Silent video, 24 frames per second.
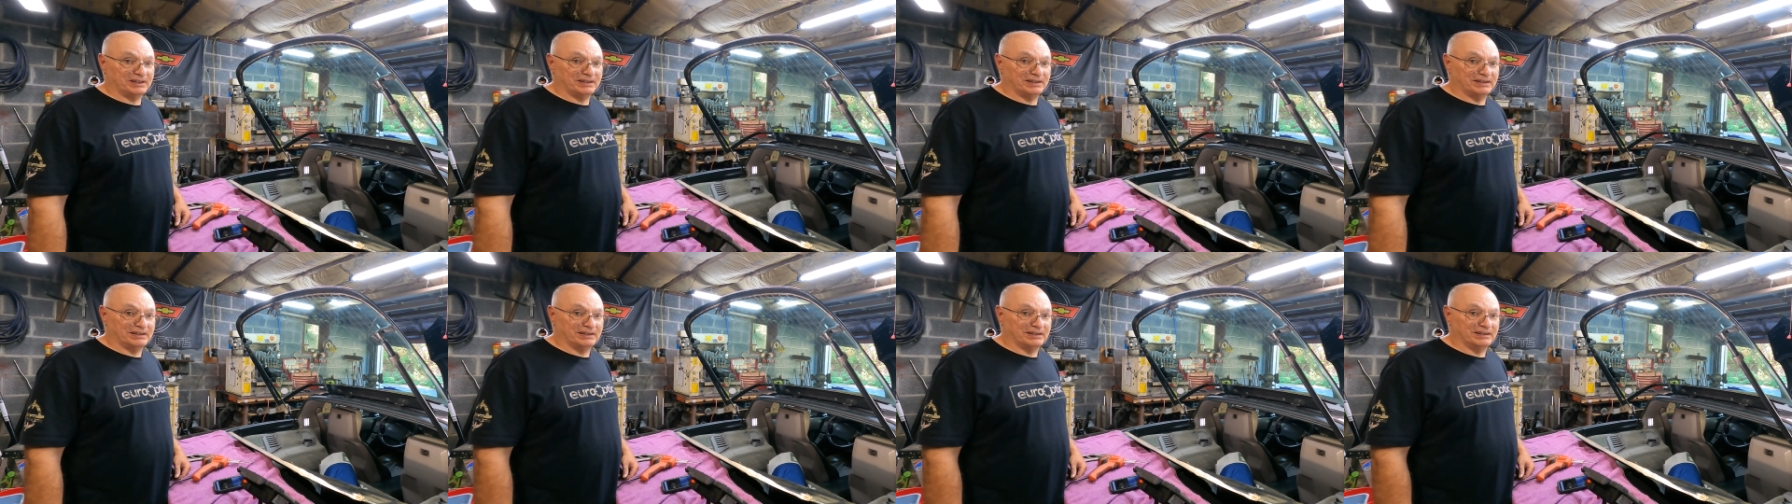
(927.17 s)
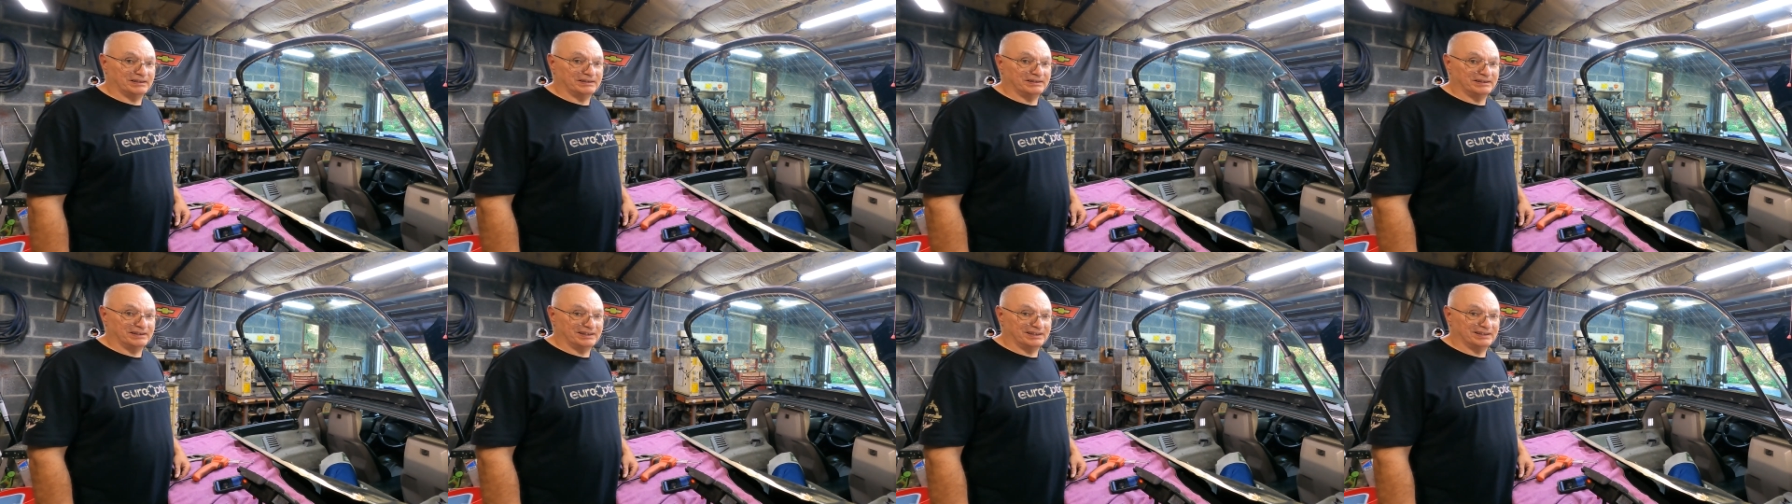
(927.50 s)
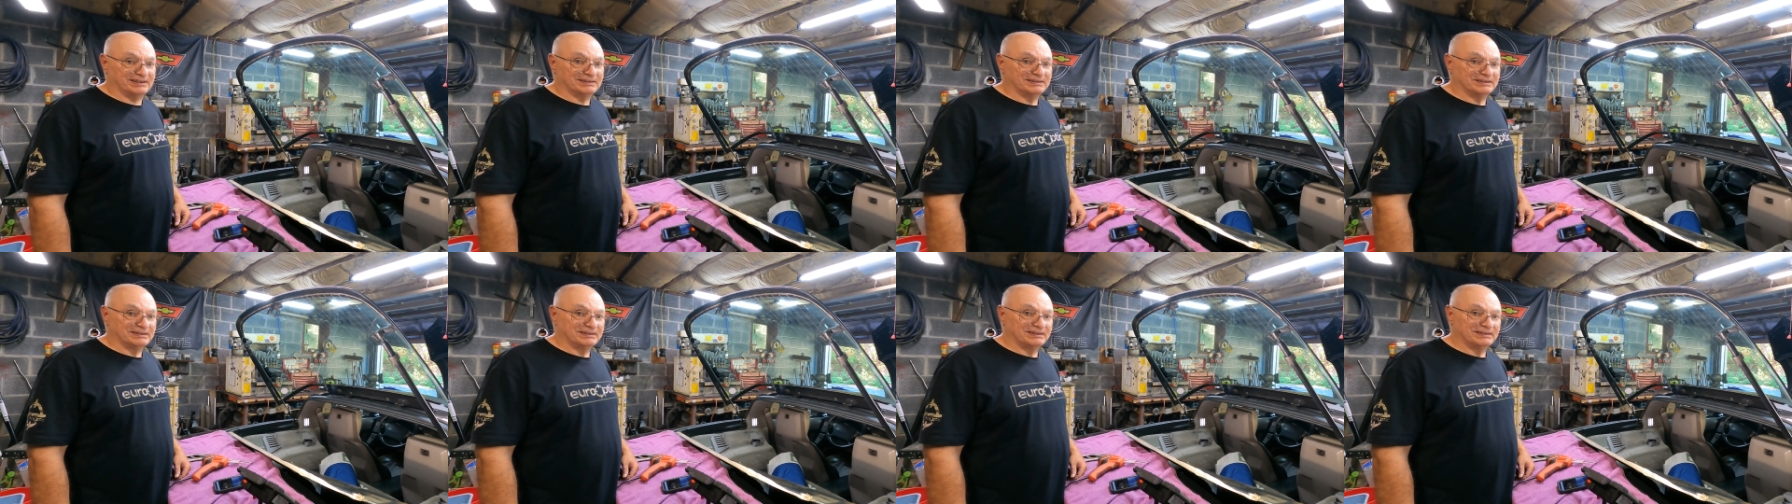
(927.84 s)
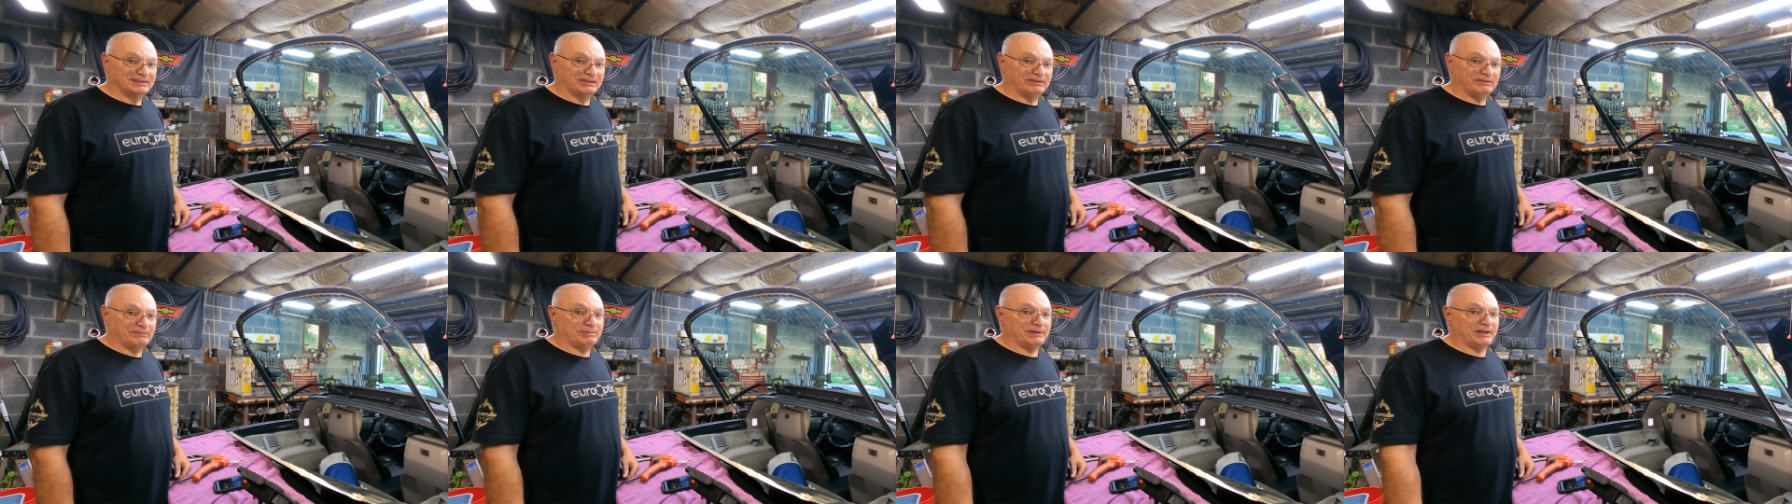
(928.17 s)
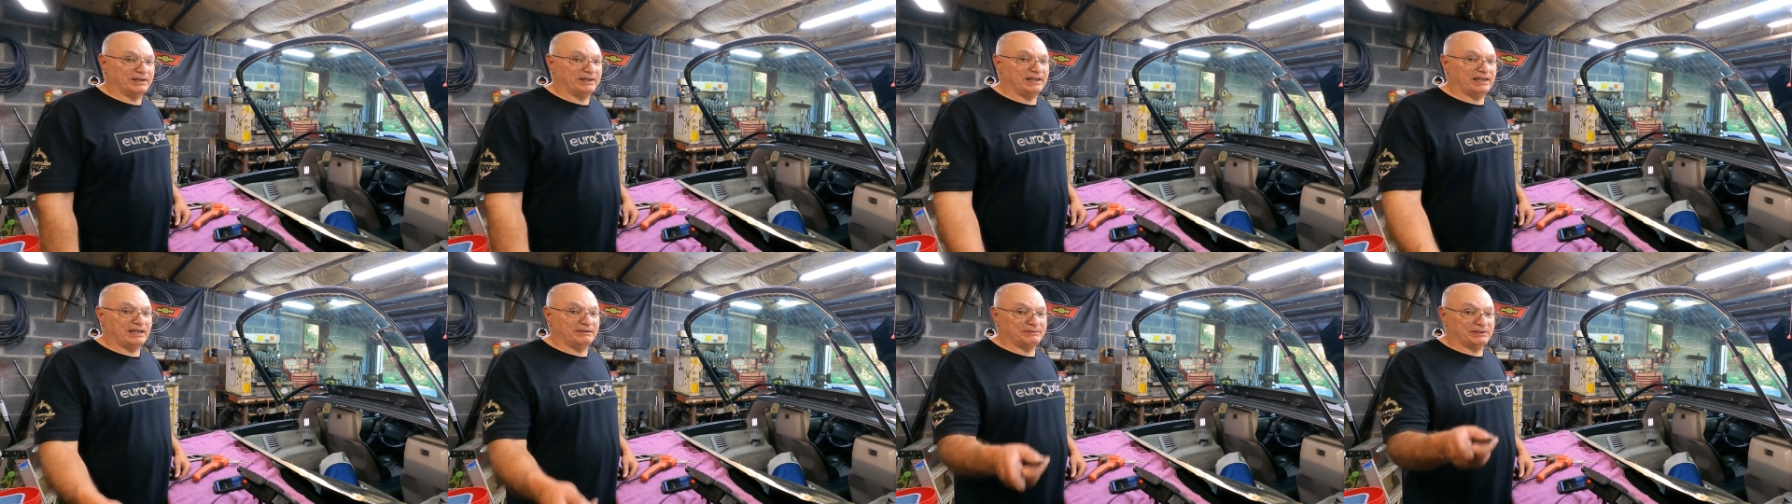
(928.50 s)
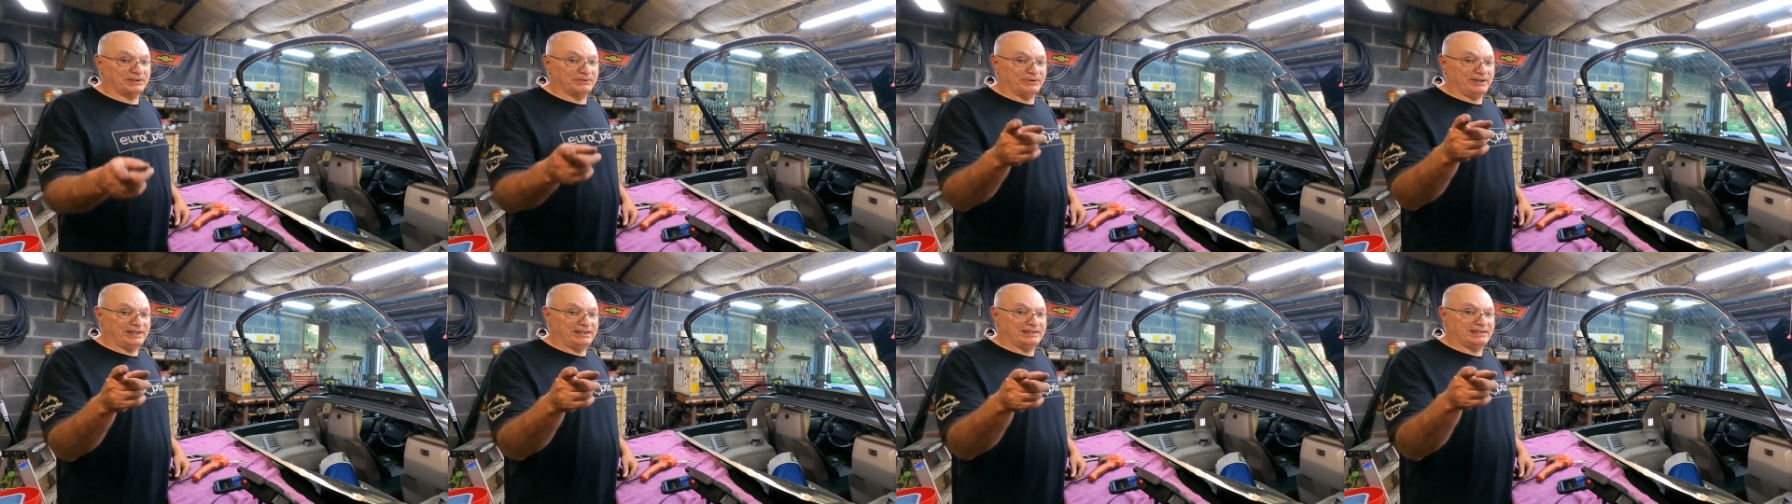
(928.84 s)
And everybody have a
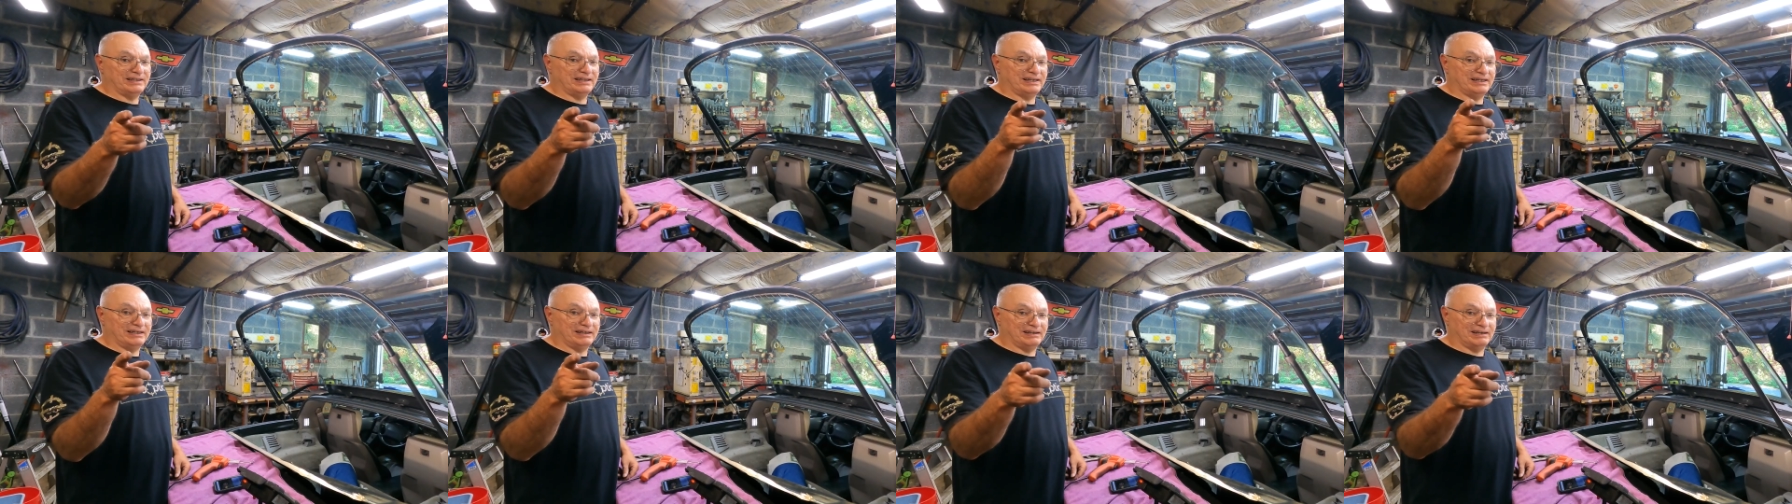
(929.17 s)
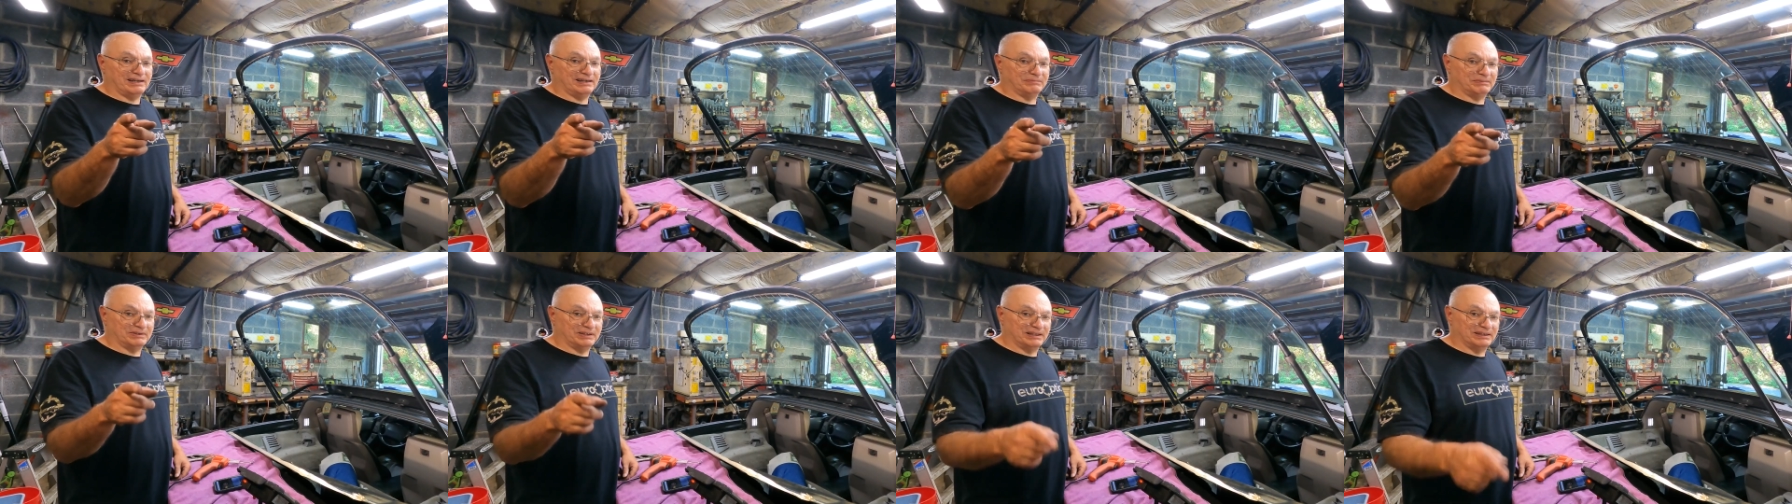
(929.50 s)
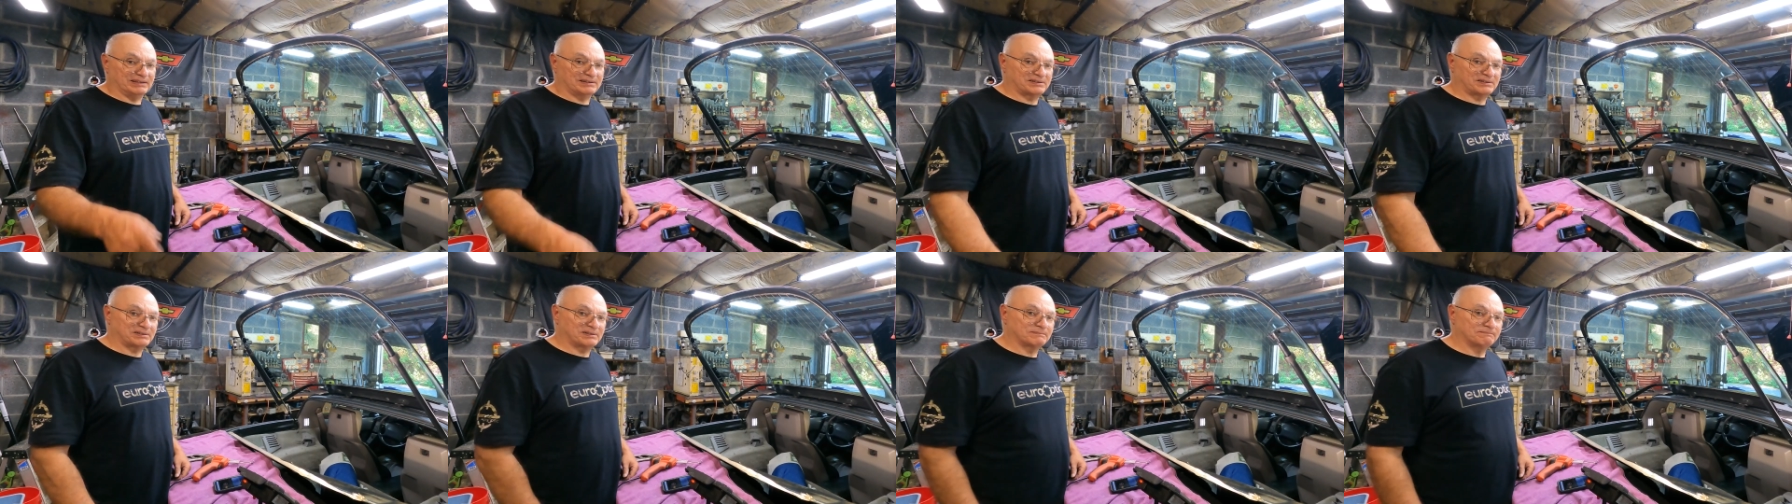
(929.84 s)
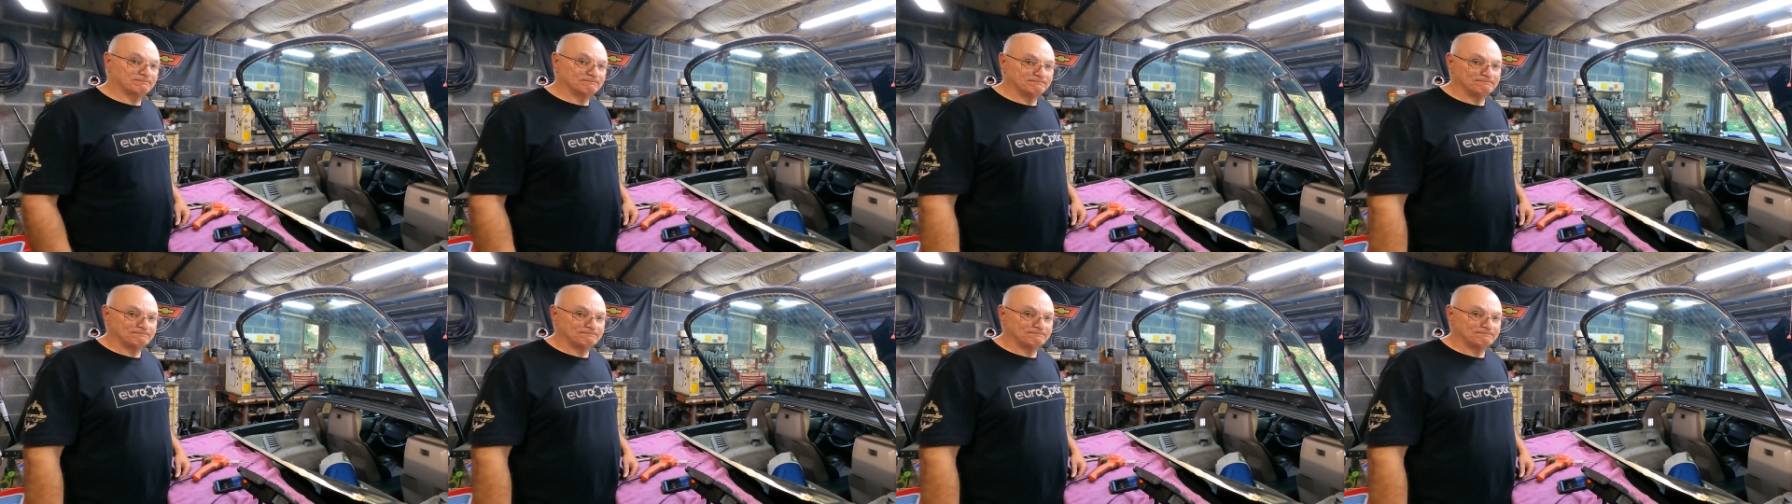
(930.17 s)
great day, and God bless.